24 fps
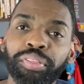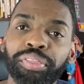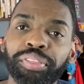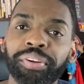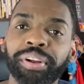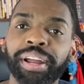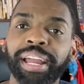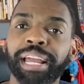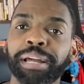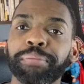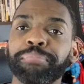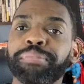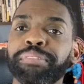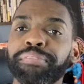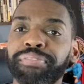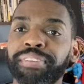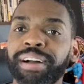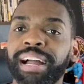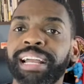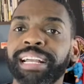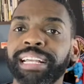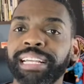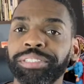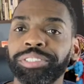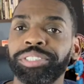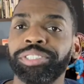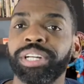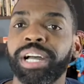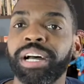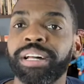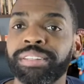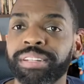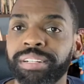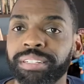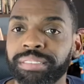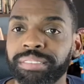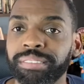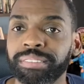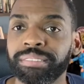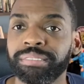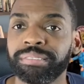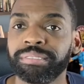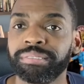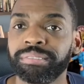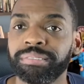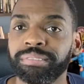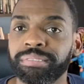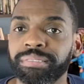are amplifying each other.
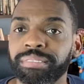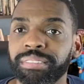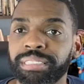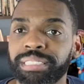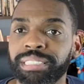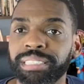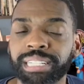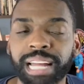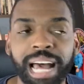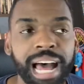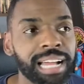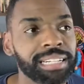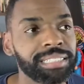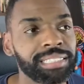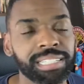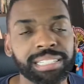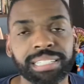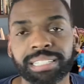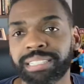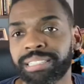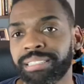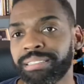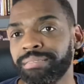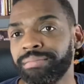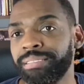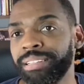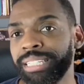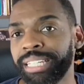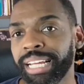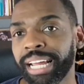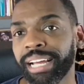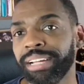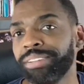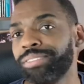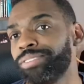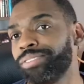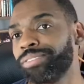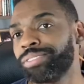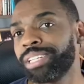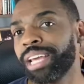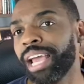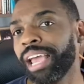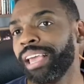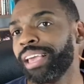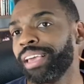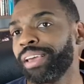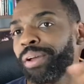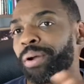It's not just the dancer
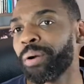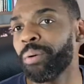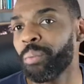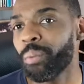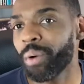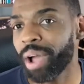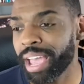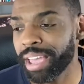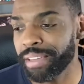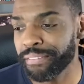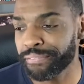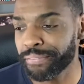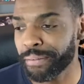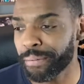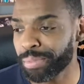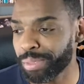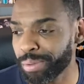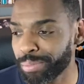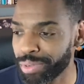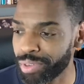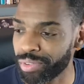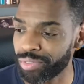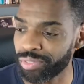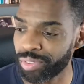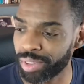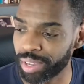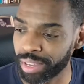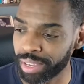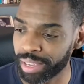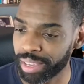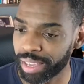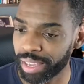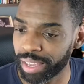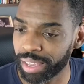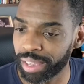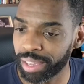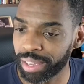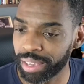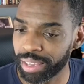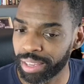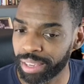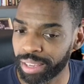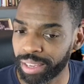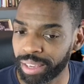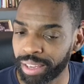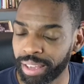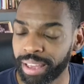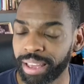taking away from the music
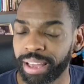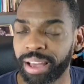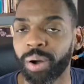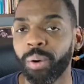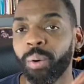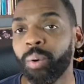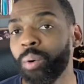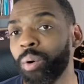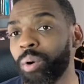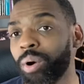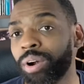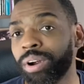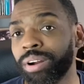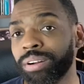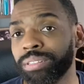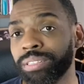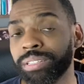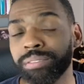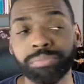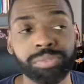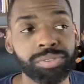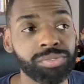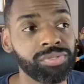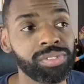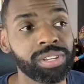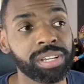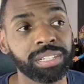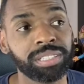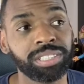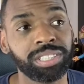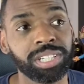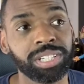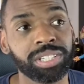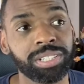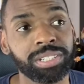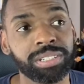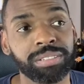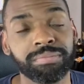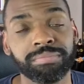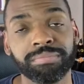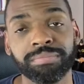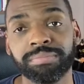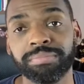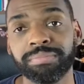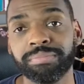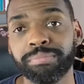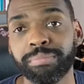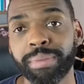or the music just
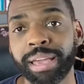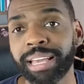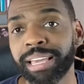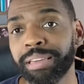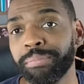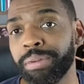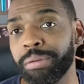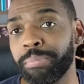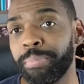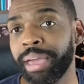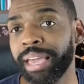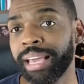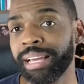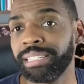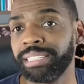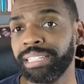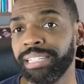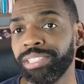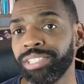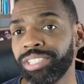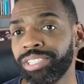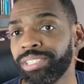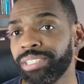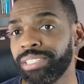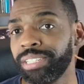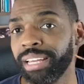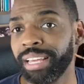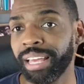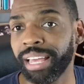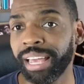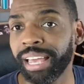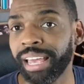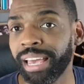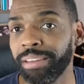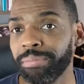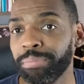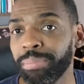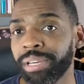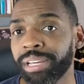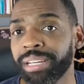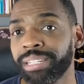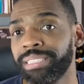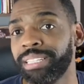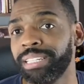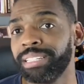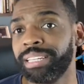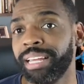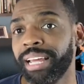making me pay attention to it
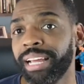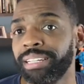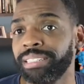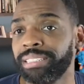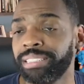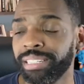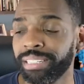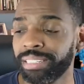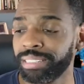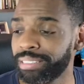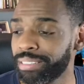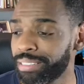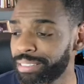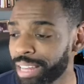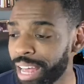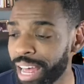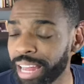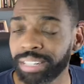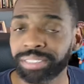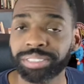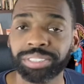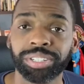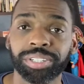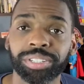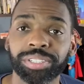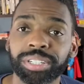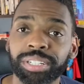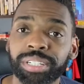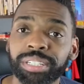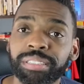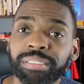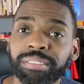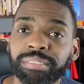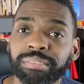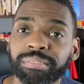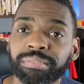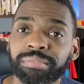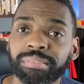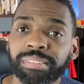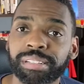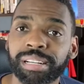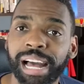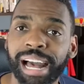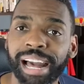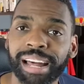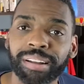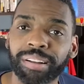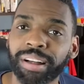because the dancing is not as good.
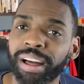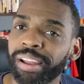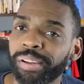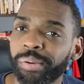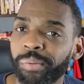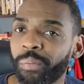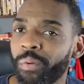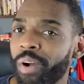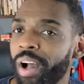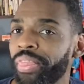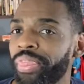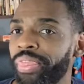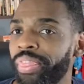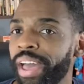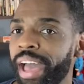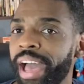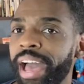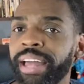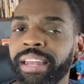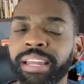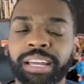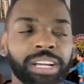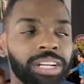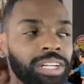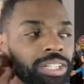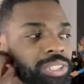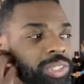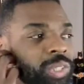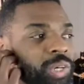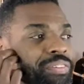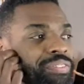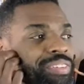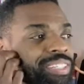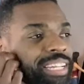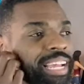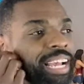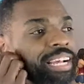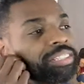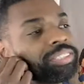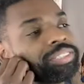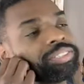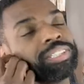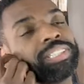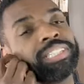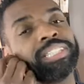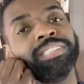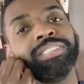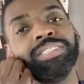I don't, I don't want that. So if a
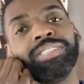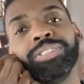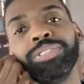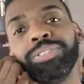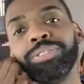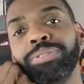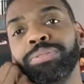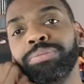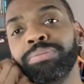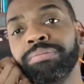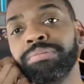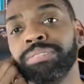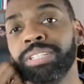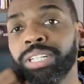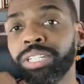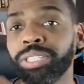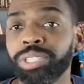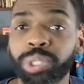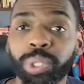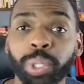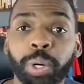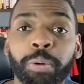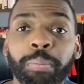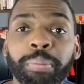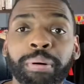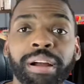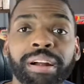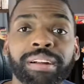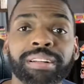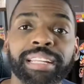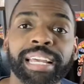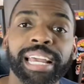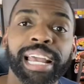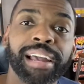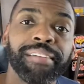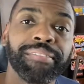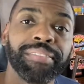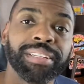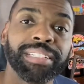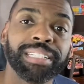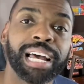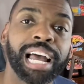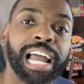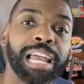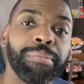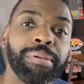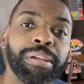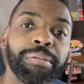dancer can do the control part and they have the
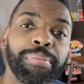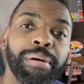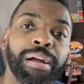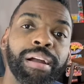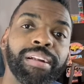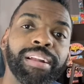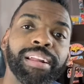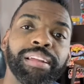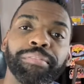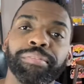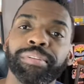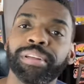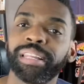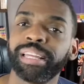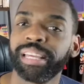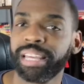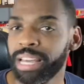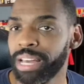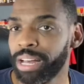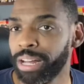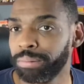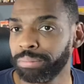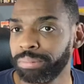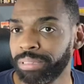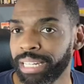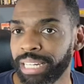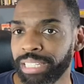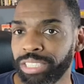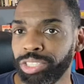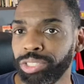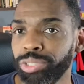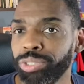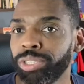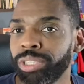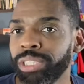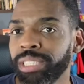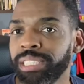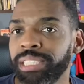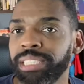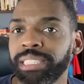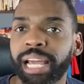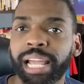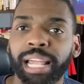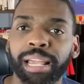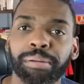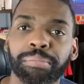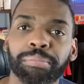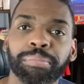timing part, it really helps. That's usually
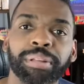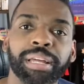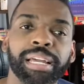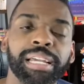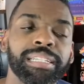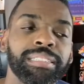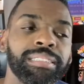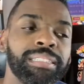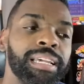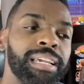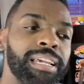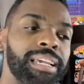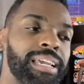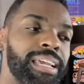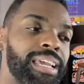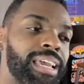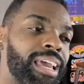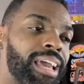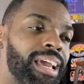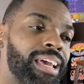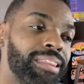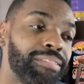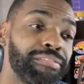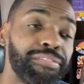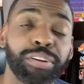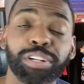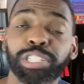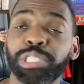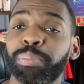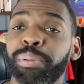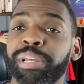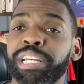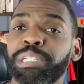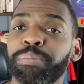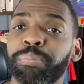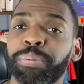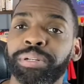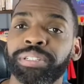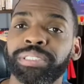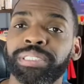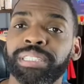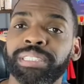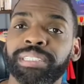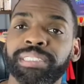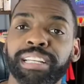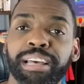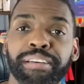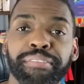second place. And the first place
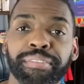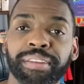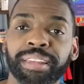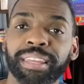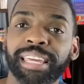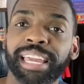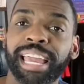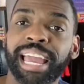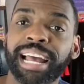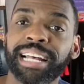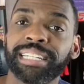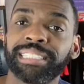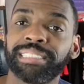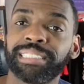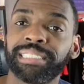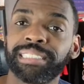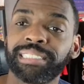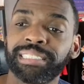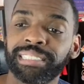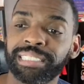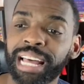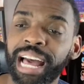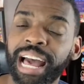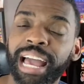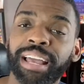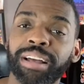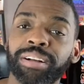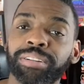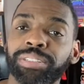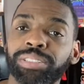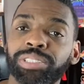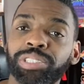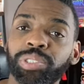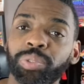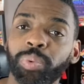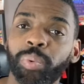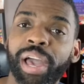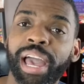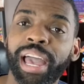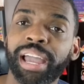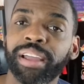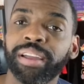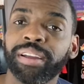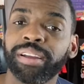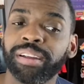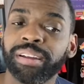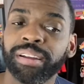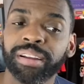person definitely has the style, the
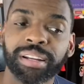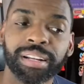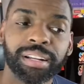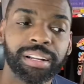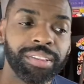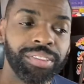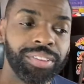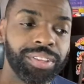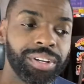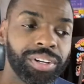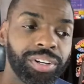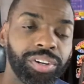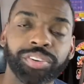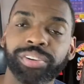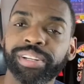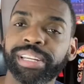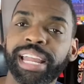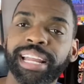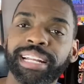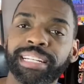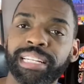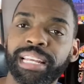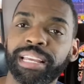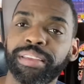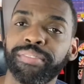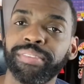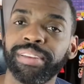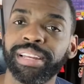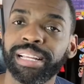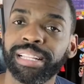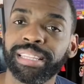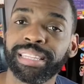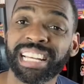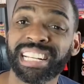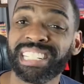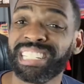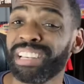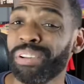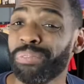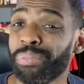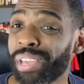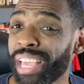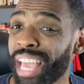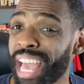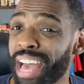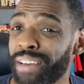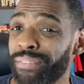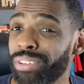swagger, the creativity, things that
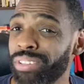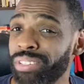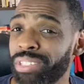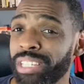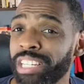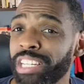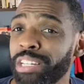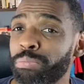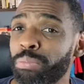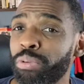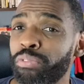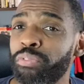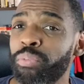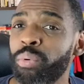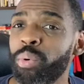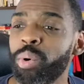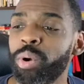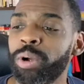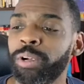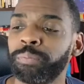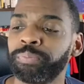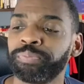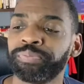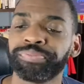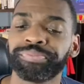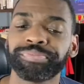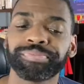we haven't seen before,